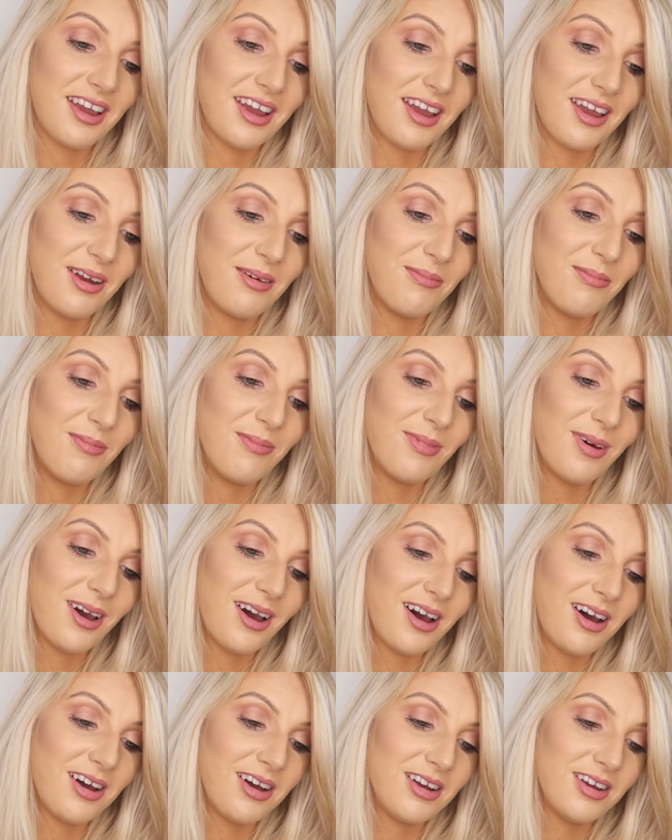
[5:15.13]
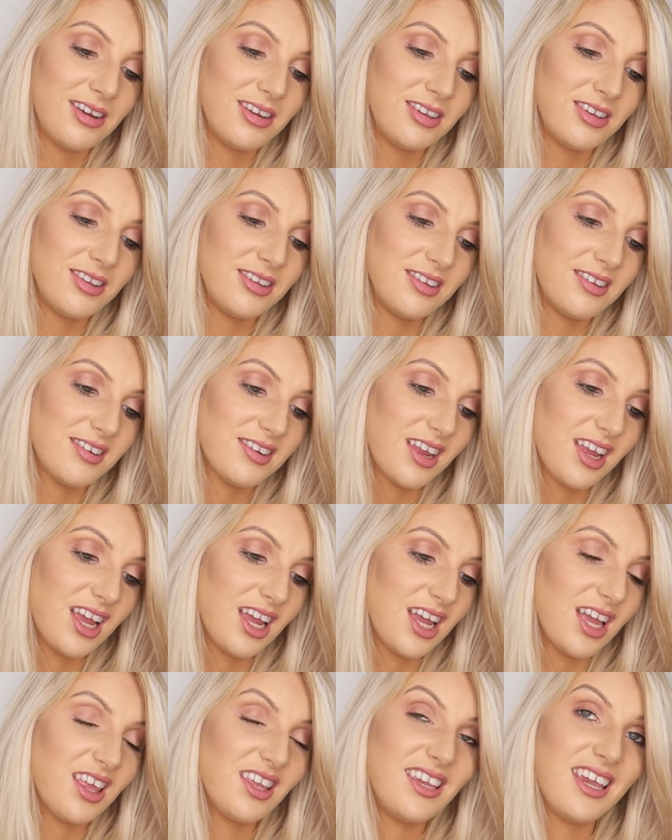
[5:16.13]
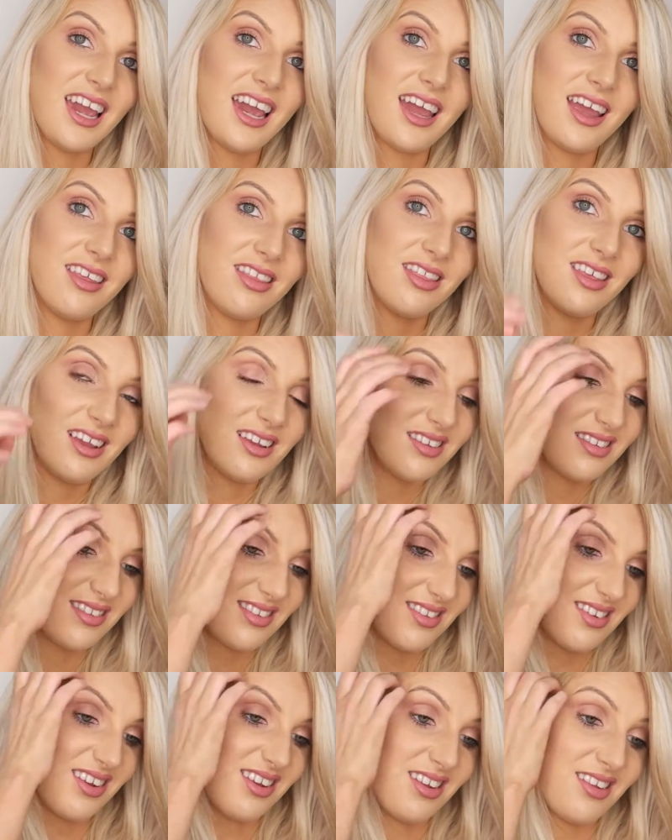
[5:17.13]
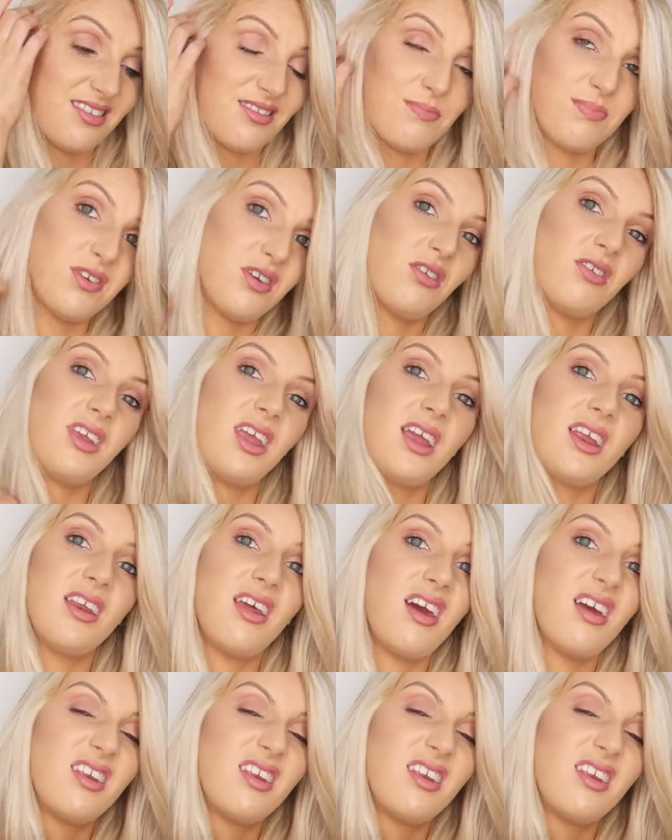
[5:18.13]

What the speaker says: And yeah, this is brilliant,